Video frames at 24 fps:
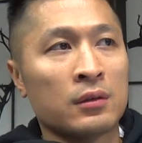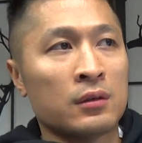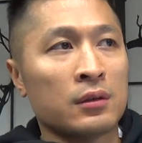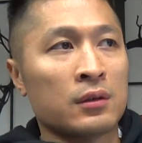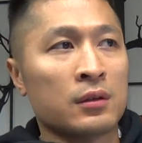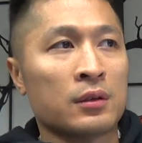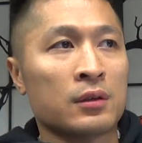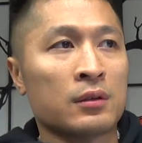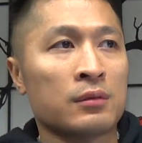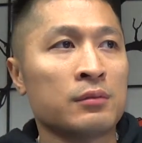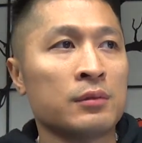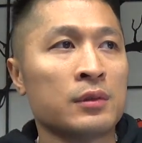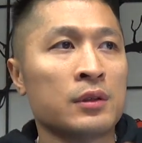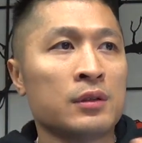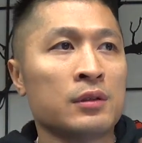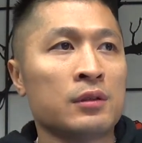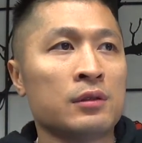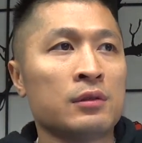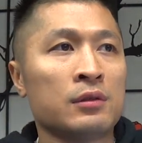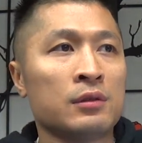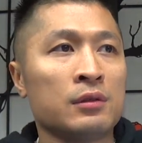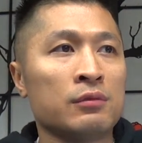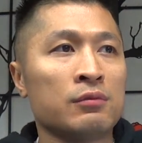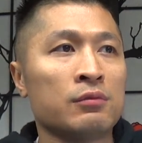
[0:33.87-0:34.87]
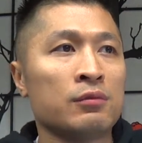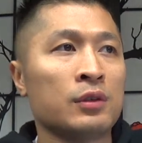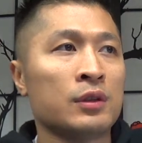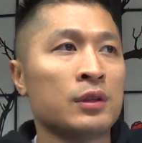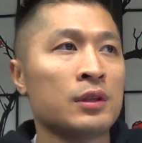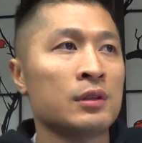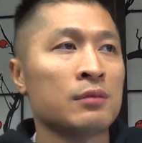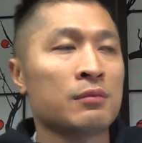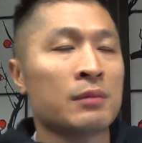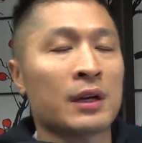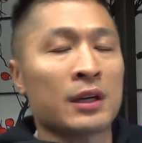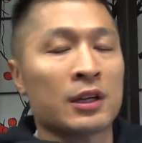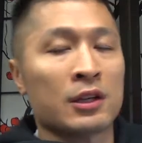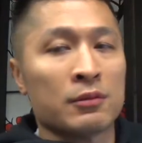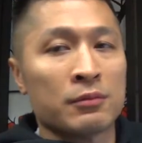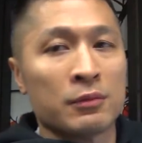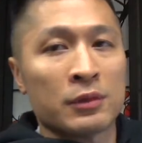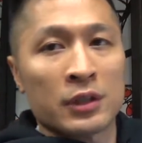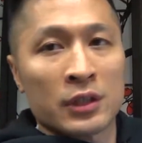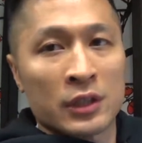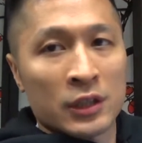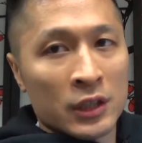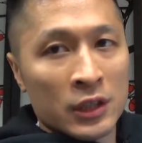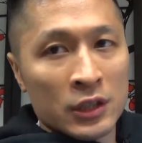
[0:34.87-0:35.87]
um, in, within my
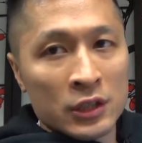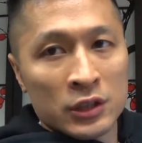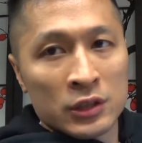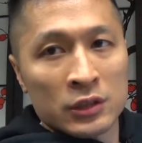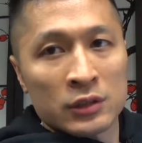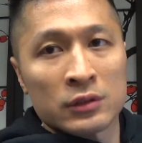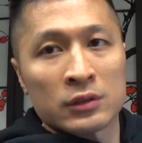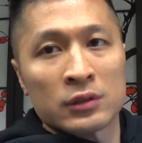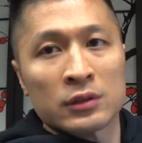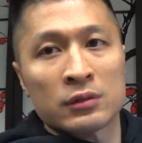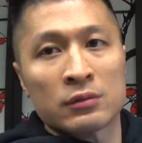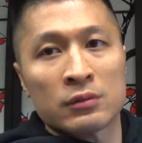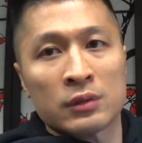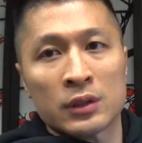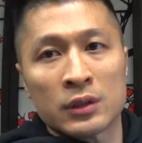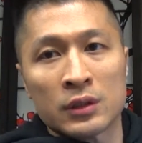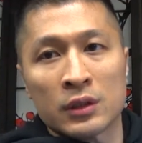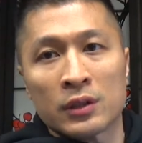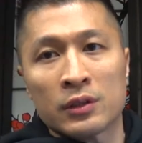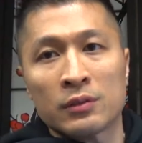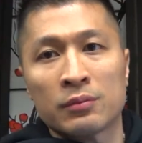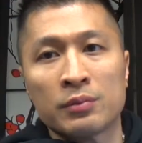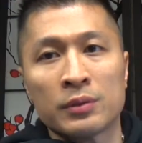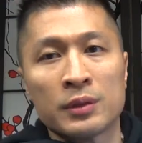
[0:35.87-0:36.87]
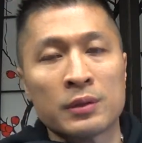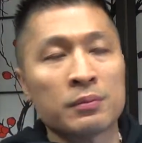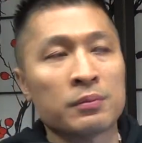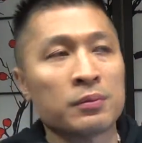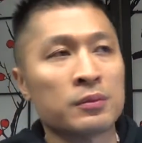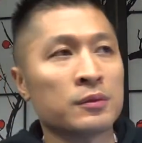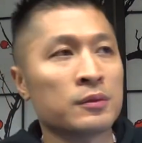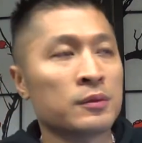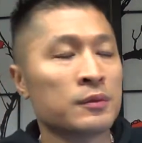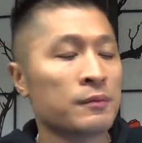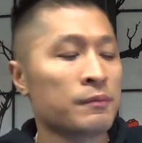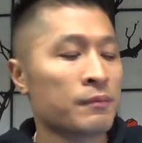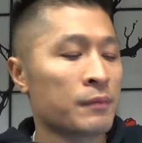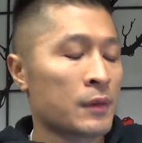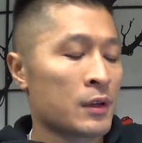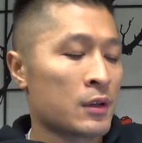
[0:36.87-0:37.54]
communications with other people.